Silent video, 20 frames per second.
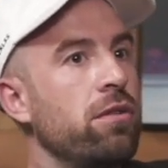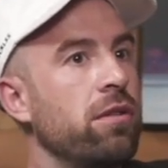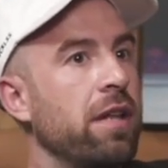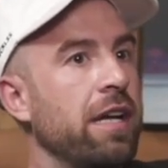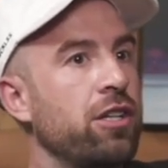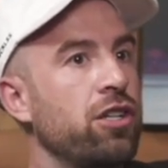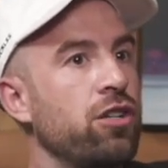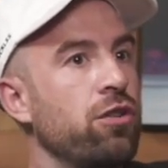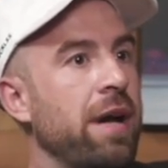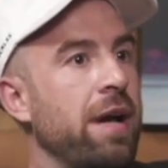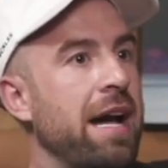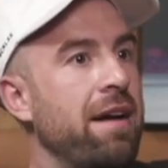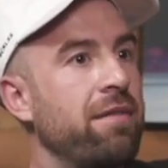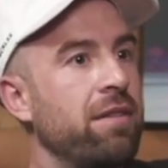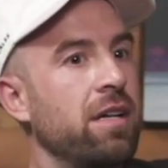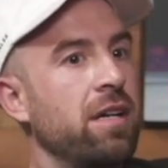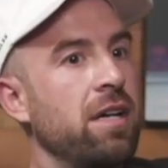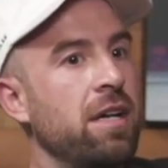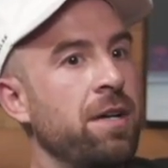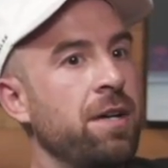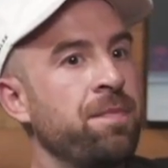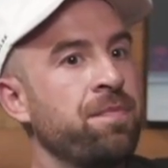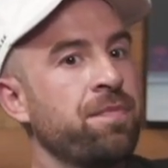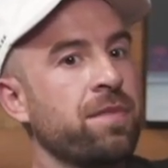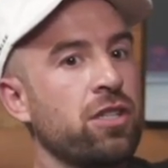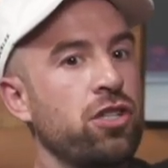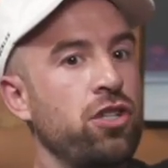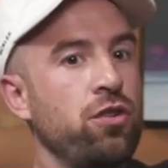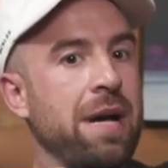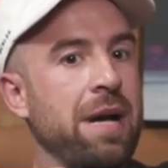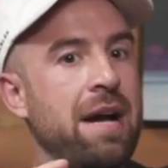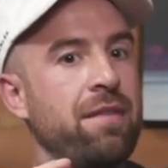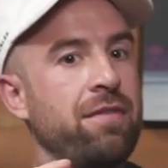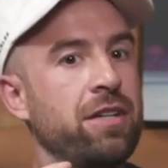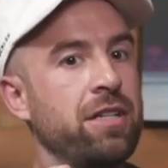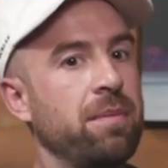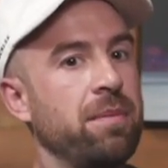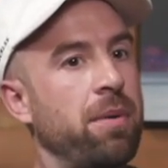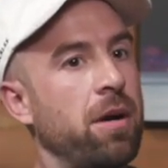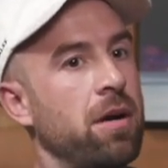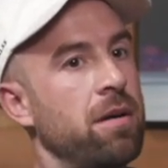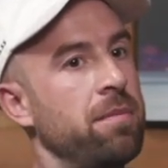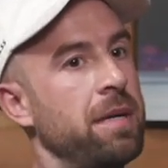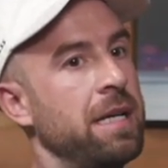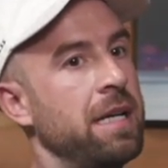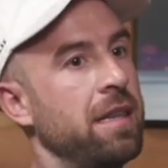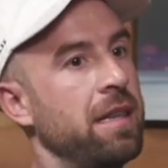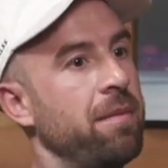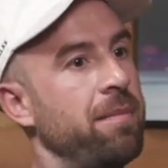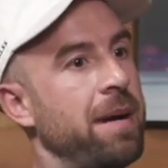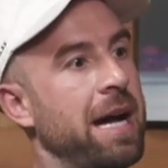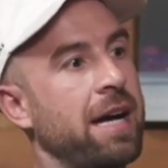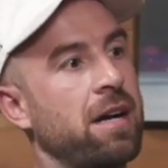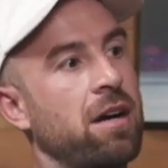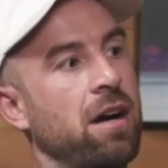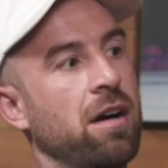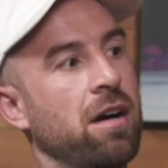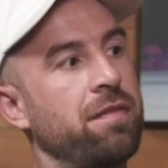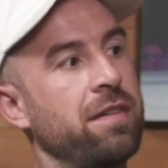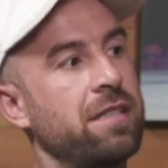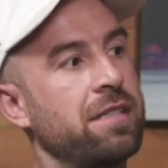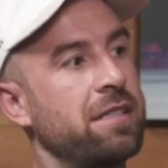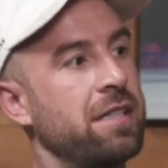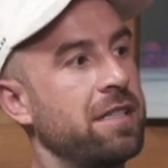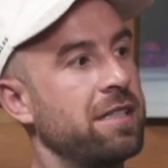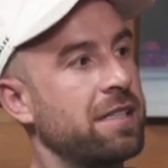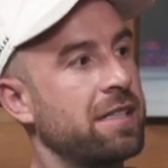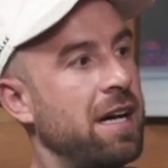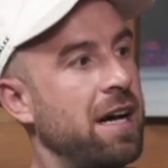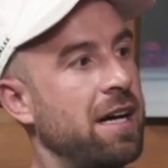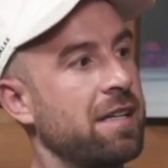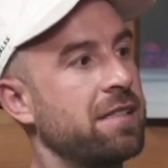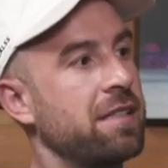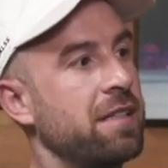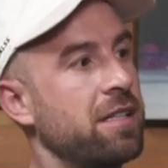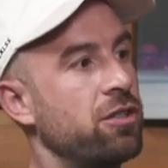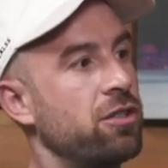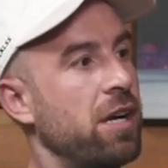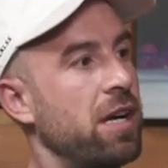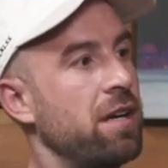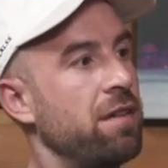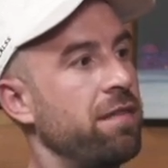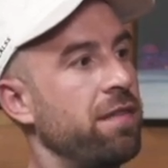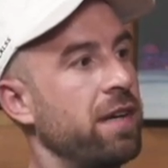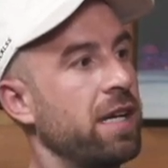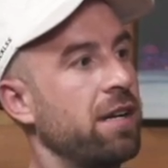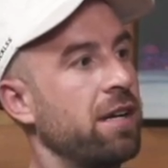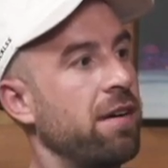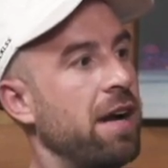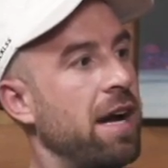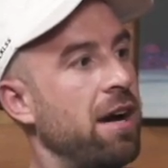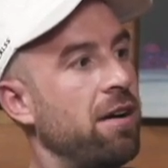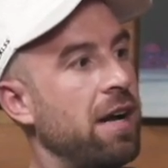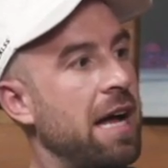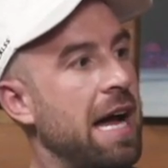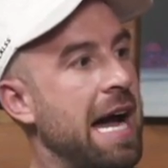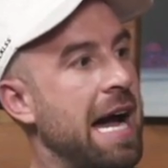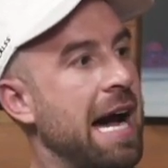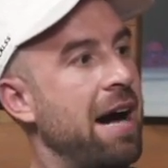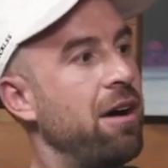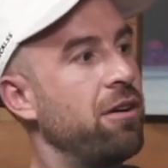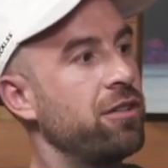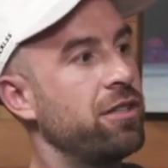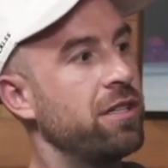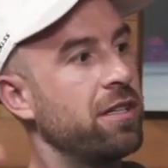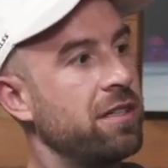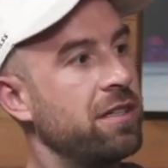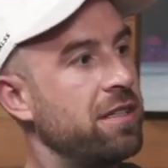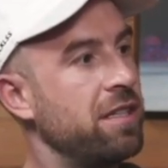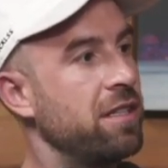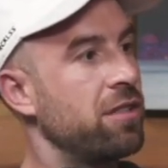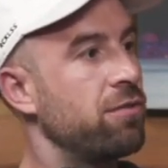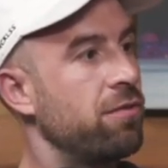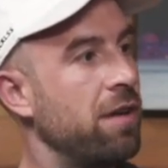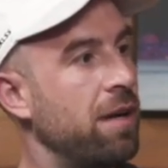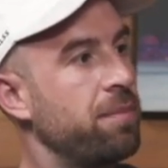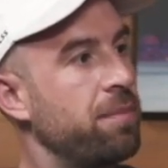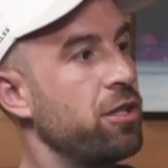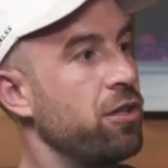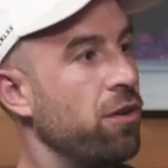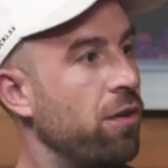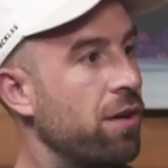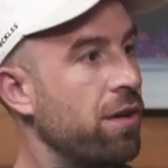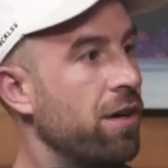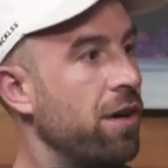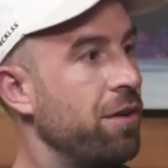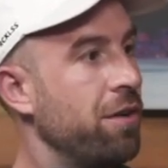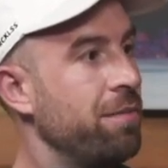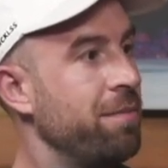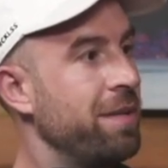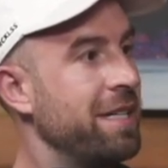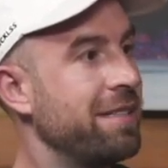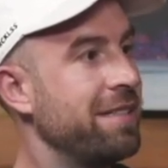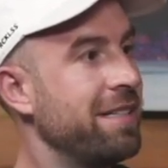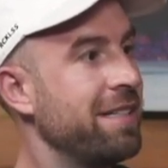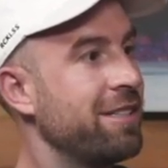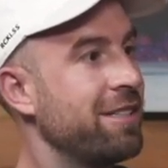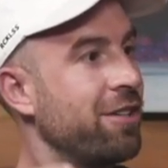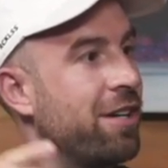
Like, do you have a, do you have a department in the back office that's constantly trying to figure out how to disrupt your own business?